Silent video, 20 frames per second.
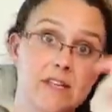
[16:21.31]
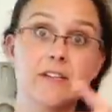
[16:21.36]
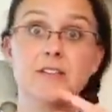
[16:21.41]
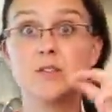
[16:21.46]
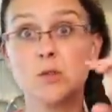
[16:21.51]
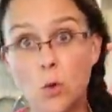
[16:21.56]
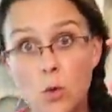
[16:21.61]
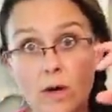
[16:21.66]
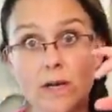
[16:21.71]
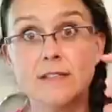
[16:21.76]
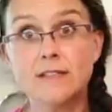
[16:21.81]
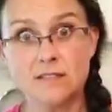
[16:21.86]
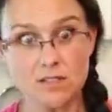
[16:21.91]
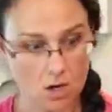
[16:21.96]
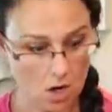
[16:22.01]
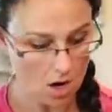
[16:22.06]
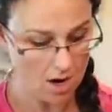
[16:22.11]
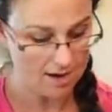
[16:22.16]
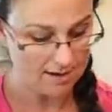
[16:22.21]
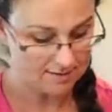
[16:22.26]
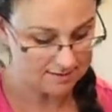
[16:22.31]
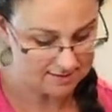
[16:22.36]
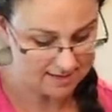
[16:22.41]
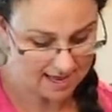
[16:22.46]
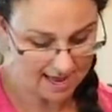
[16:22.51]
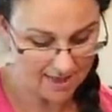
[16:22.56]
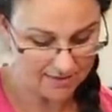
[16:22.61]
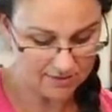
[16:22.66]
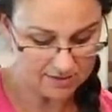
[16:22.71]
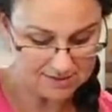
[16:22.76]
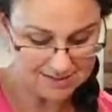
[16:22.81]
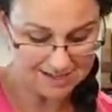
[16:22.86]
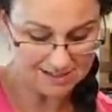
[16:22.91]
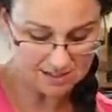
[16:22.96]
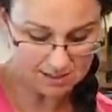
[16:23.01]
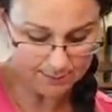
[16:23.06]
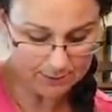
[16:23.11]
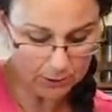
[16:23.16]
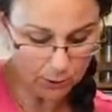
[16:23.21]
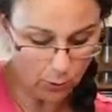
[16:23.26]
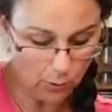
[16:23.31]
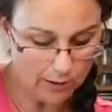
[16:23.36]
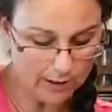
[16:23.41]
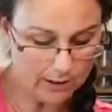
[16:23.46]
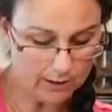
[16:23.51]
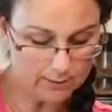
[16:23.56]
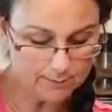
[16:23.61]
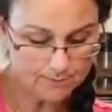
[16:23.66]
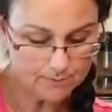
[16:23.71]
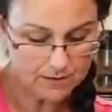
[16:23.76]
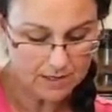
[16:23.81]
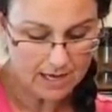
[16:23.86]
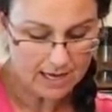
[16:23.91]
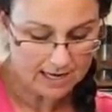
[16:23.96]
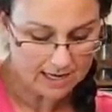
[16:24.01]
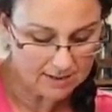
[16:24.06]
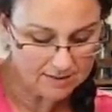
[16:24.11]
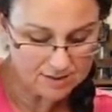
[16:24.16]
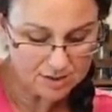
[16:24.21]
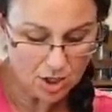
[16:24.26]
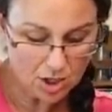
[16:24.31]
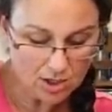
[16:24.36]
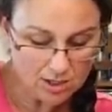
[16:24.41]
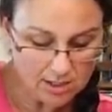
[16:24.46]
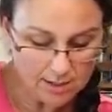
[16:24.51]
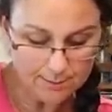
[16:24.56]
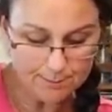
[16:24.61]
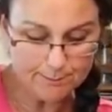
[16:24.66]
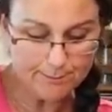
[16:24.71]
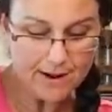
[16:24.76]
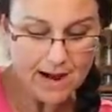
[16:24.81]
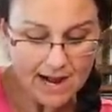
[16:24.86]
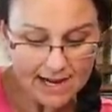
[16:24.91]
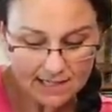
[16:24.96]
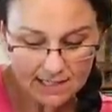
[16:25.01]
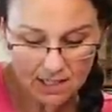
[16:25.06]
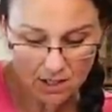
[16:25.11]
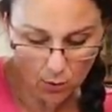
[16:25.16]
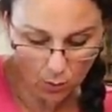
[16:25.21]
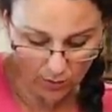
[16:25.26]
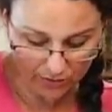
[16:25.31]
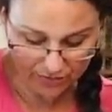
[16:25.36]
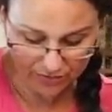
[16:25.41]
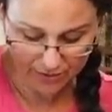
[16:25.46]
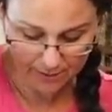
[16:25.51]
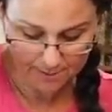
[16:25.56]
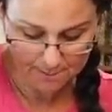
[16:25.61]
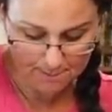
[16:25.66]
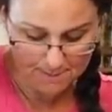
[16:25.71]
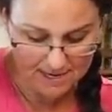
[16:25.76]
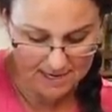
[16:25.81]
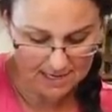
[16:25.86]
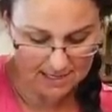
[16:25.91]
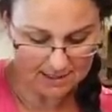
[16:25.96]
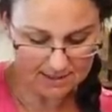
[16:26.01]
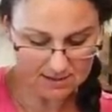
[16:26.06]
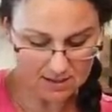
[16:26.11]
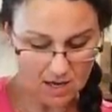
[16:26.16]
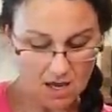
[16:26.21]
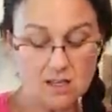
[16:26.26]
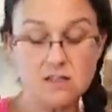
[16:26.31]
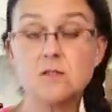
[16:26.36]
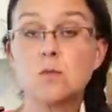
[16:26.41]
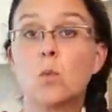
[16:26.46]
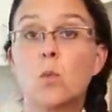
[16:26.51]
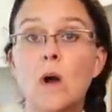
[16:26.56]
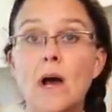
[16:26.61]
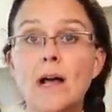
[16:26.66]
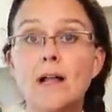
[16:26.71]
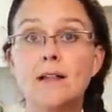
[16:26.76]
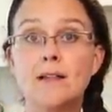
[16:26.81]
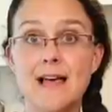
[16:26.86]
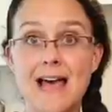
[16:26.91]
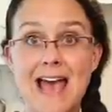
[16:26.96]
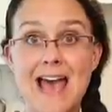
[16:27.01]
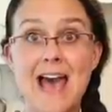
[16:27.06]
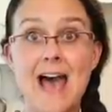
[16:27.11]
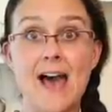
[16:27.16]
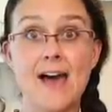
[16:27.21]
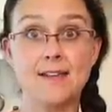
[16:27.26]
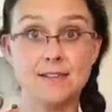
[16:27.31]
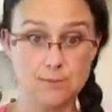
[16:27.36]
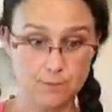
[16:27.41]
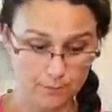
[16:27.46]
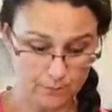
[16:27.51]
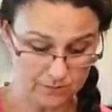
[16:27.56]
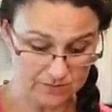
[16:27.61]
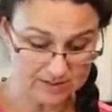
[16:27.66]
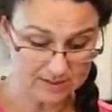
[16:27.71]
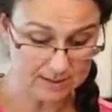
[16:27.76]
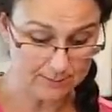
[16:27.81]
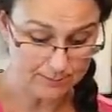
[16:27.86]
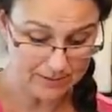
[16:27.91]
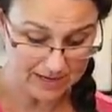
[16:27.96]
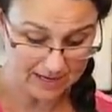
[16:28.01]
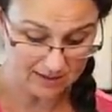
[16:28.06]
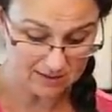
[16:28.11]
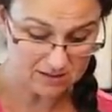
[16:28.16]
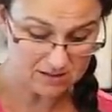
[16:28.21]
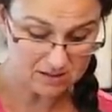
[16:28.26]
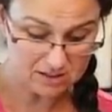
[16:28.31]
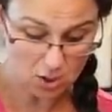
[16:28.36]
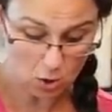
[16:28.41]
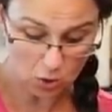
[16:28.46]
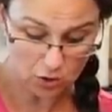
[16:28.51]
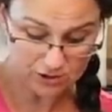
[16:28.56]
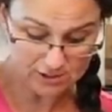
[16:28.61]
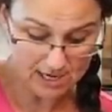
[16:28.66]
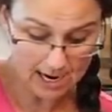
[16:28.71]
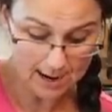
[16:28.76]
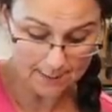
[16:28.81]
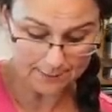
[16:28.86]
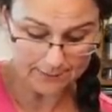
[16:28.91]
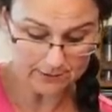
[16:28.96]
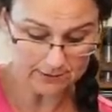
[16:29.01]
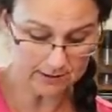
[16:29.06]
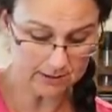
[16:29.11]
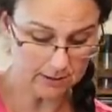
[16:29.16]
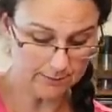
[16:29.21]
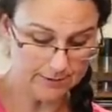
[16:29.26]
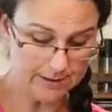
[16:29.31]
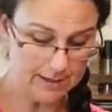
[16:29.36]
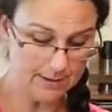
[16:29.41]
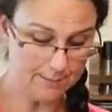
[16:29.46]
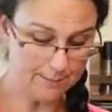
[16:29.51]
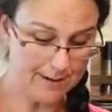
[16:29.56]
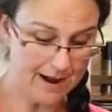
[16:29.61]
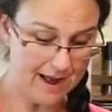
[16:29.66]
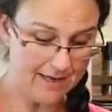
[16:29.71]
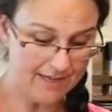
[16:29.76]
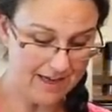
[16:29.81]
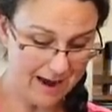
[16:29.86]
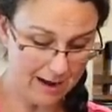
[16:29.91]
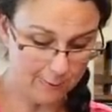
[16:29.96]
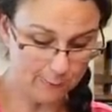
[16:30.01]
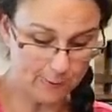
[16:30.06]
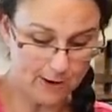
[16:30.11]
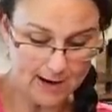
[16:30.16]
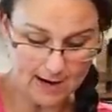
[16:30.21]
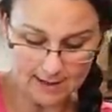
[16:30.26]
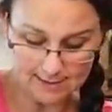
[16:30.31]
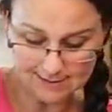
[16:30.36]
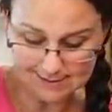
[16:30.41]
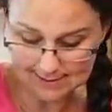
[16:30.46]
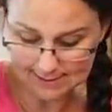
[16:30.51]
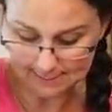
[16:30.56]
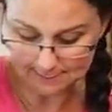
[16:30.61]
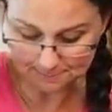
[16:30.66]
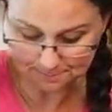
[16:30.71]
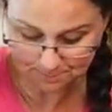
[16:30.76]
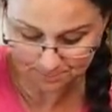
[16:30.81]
the soy sauce and the sesame oil can start combining with the meat as well as being soaked up a little bit by that rice.